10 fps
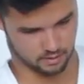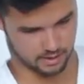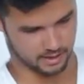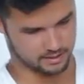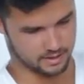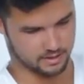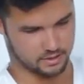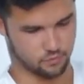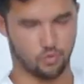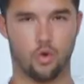Like I said,
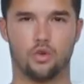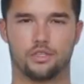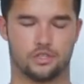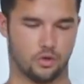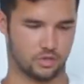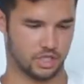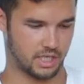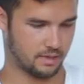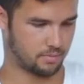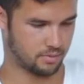this roll is so
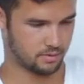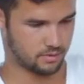cheap.